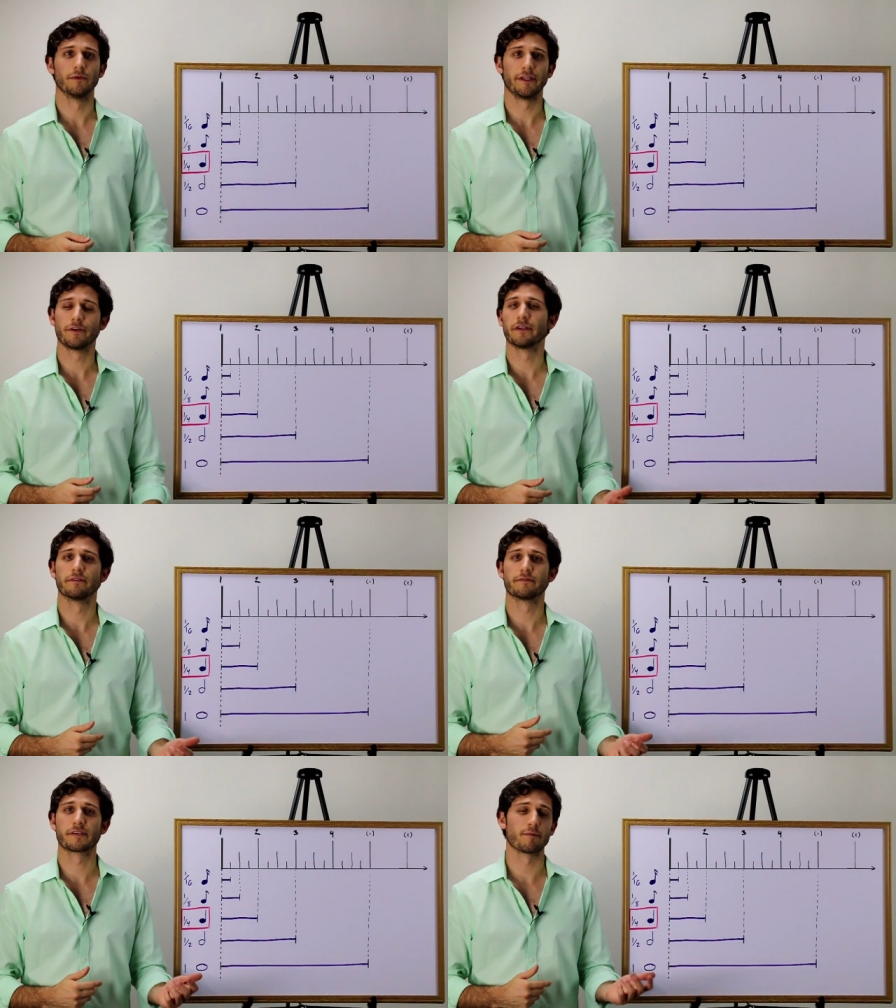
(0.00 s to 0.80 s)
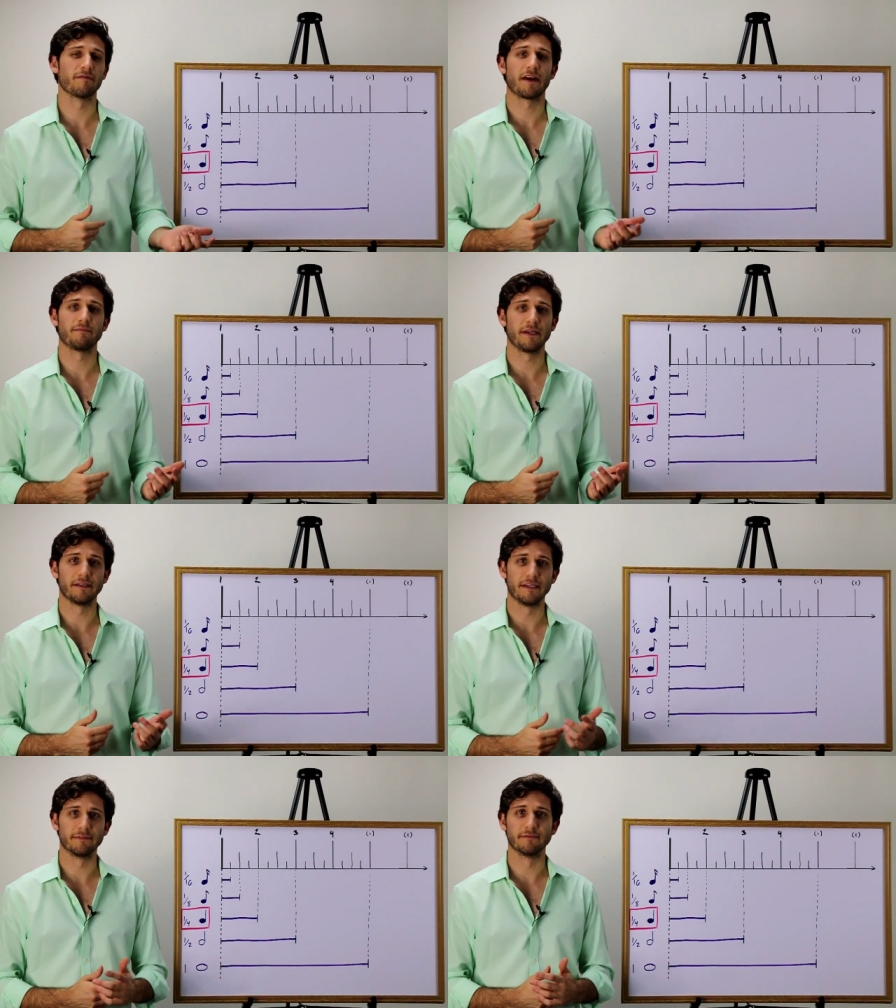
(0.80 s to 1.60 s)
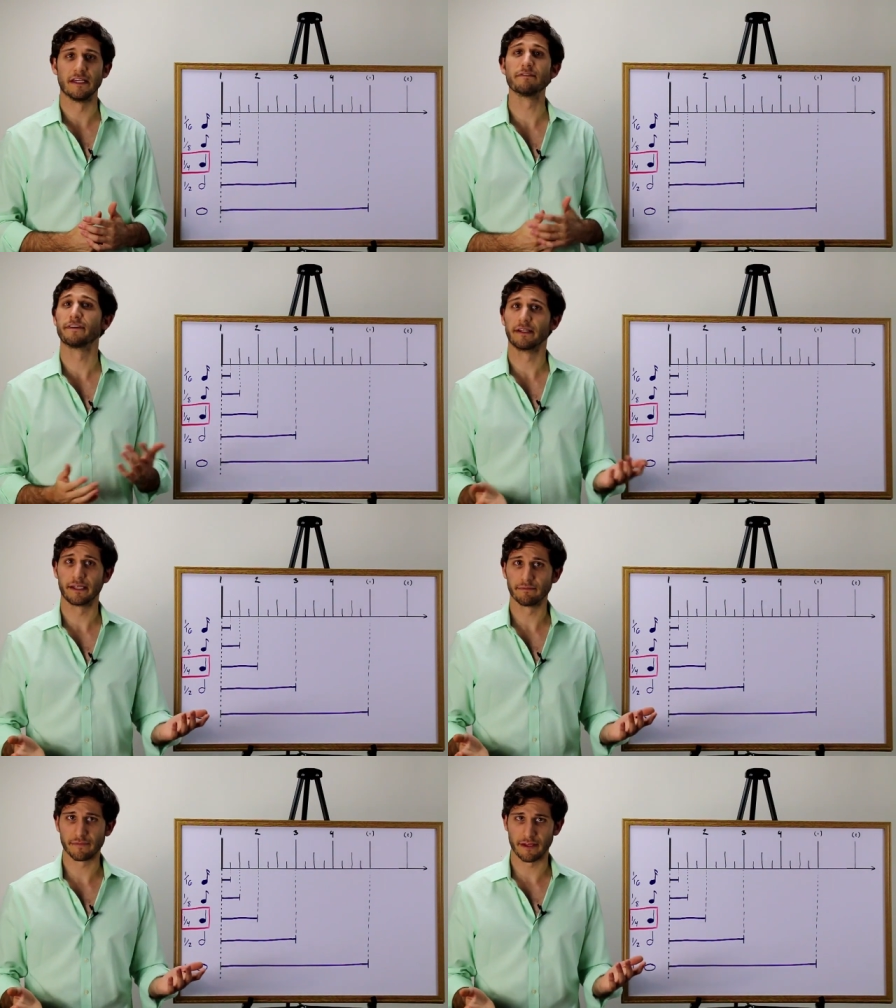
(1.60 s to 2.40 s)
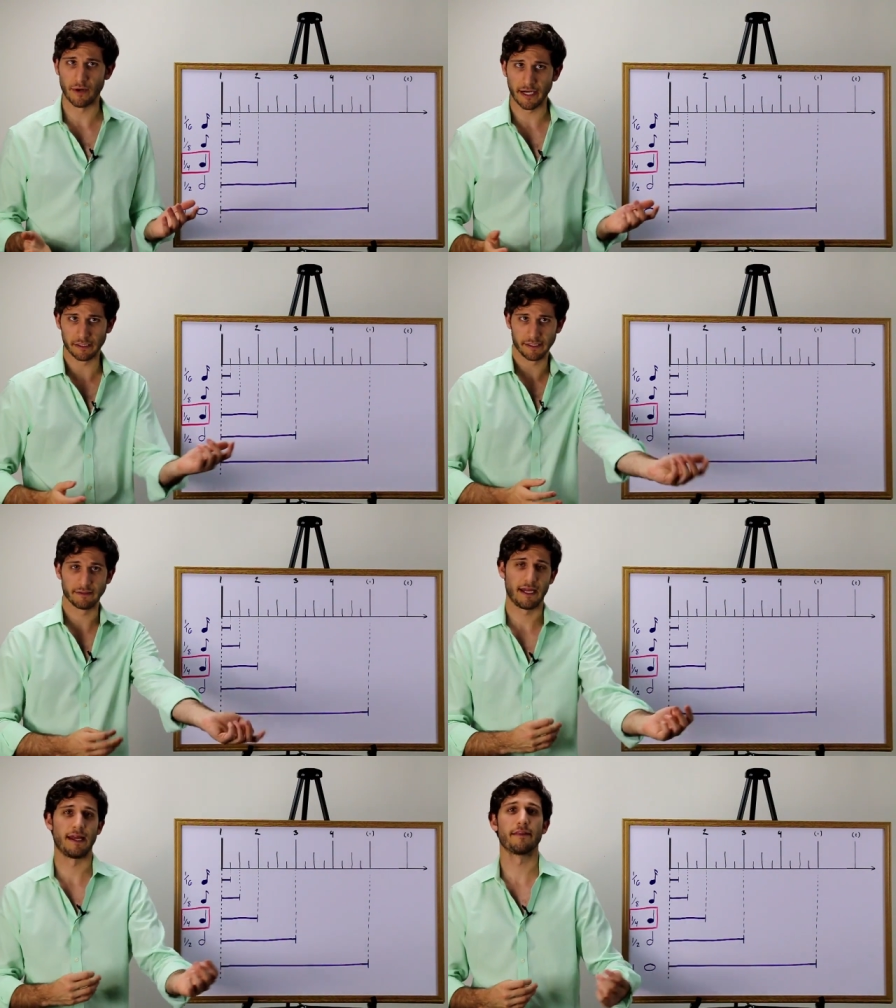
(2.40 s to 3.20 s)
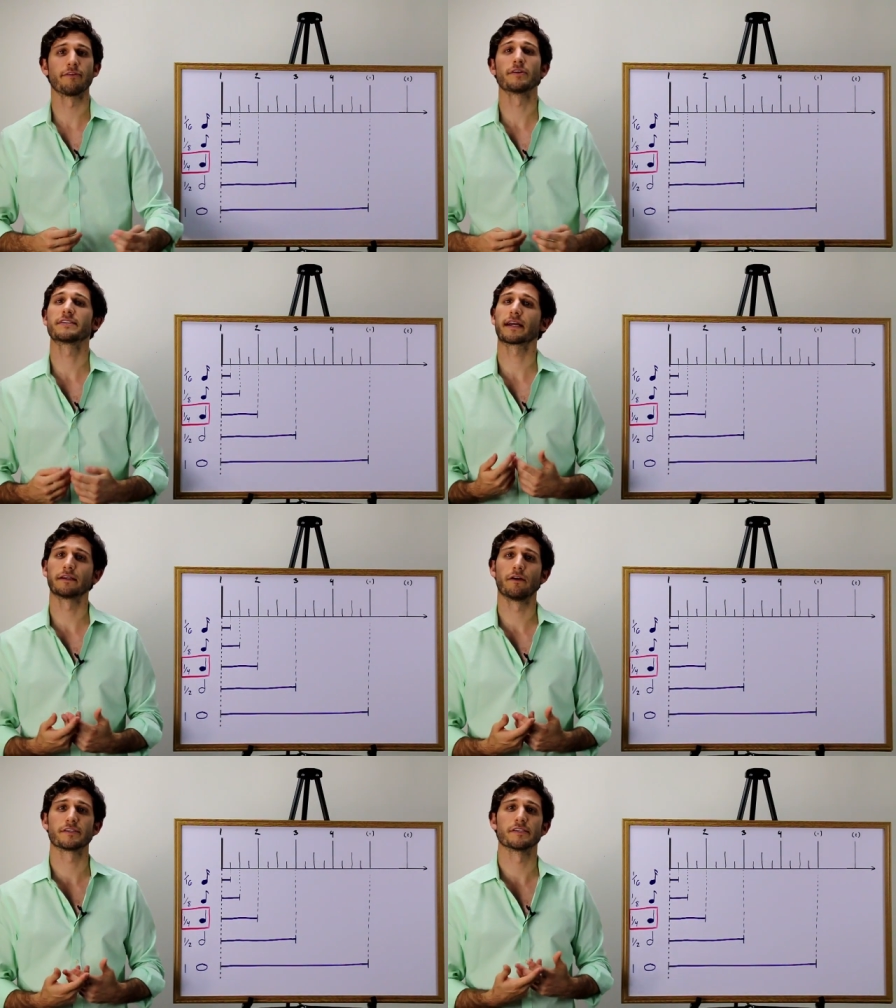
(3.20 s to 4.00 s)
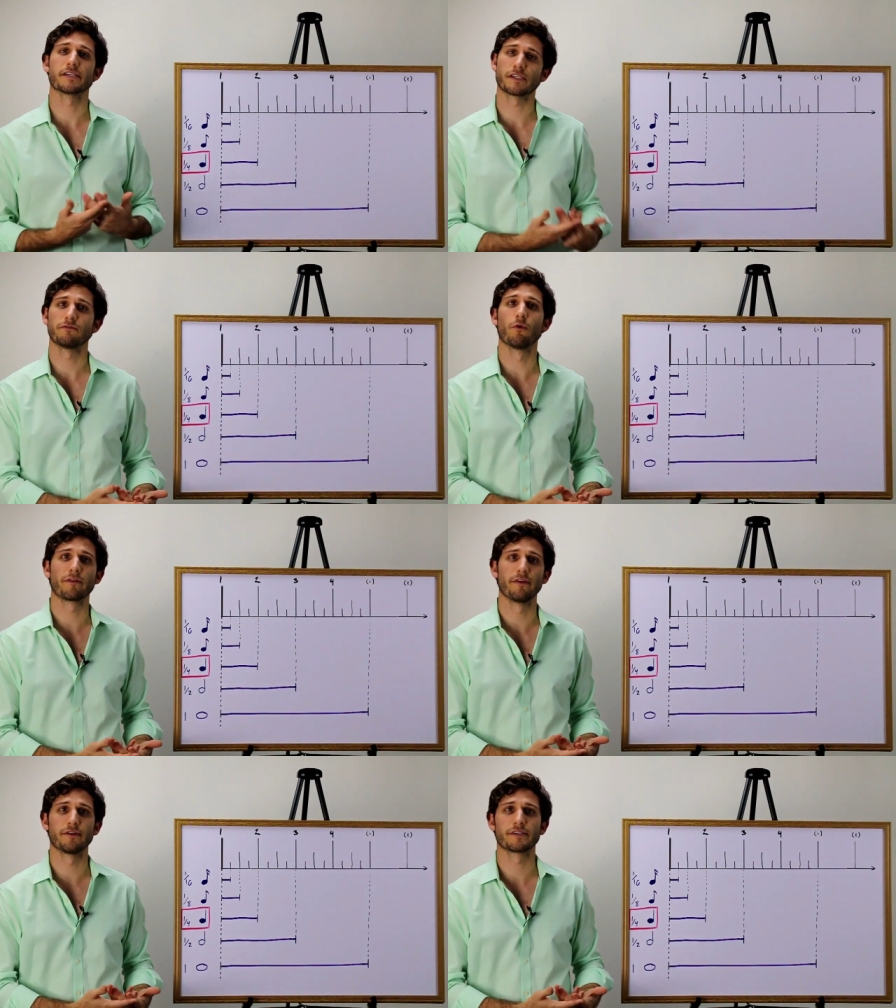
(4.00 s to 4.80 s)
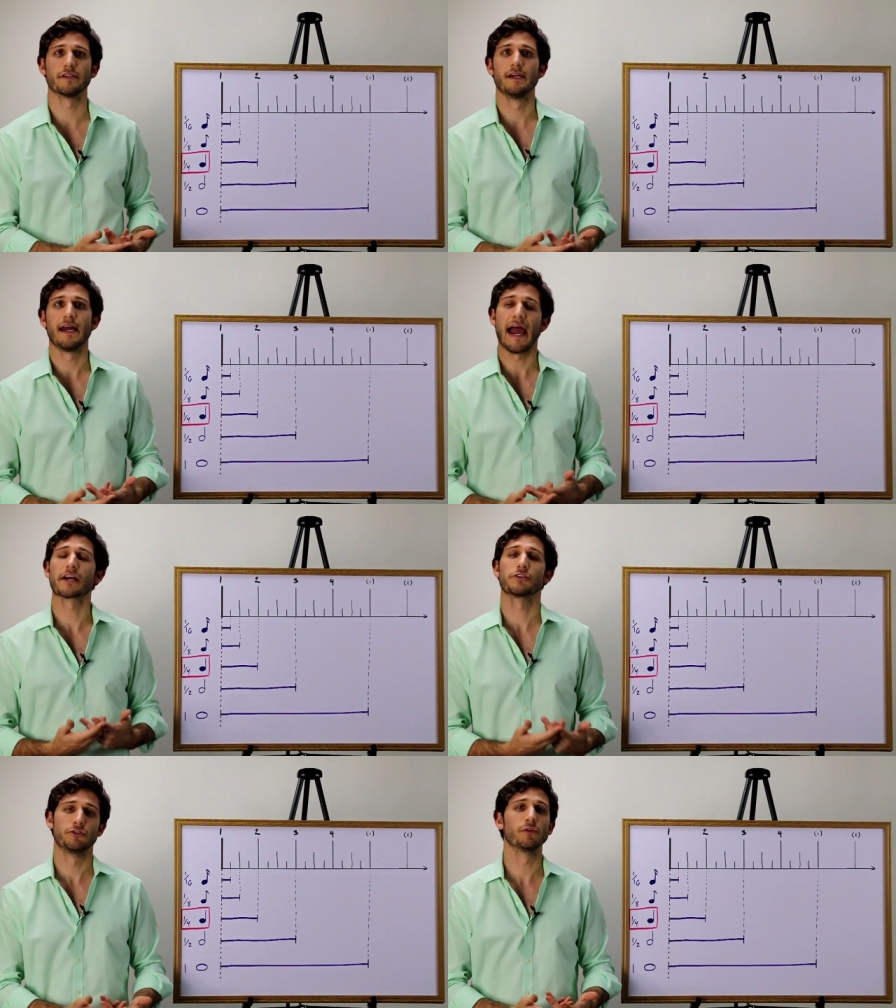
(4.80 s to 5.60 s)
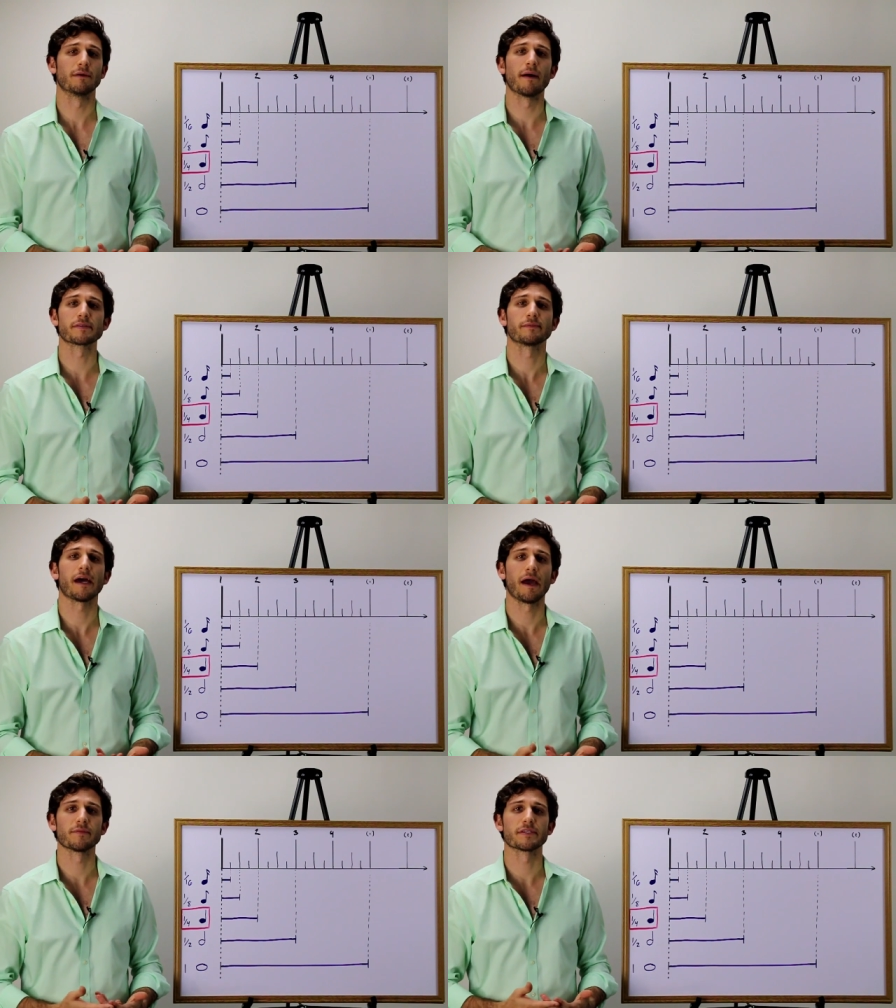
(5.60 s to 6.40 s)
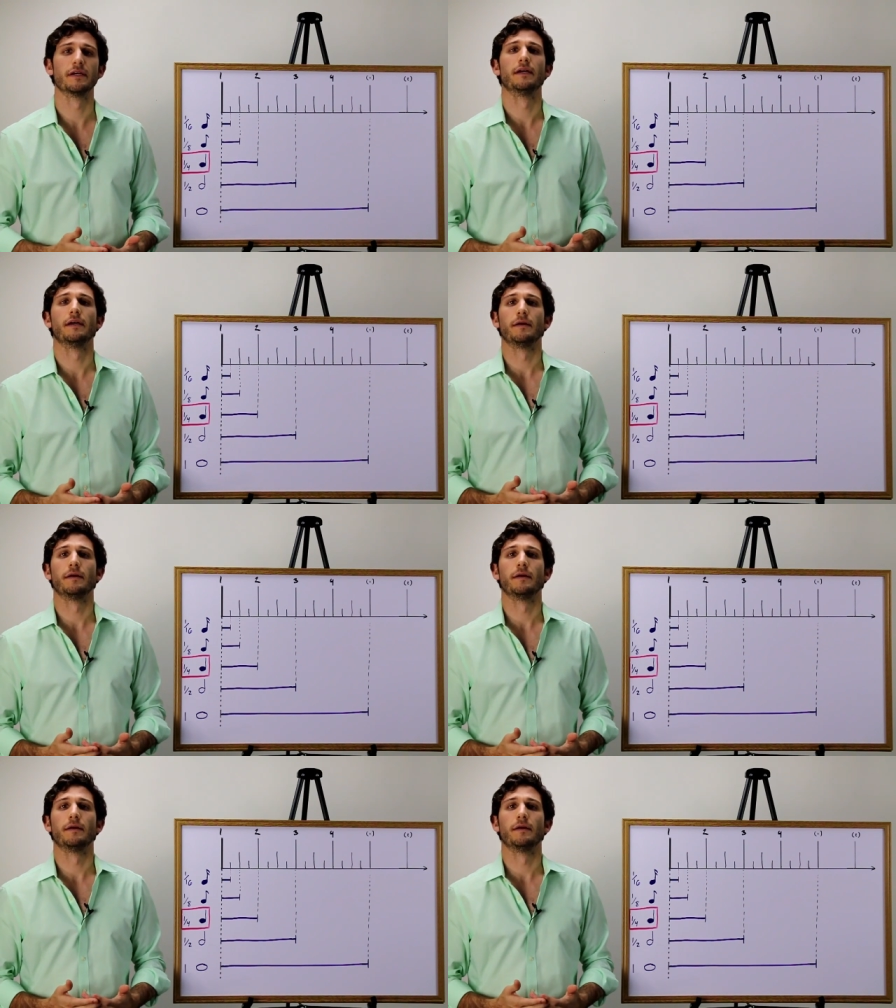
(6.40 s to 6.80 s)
really you can subdivide a beat infinitely, theoretically, and 32nd notes and 64th notes actually do come up sometimes,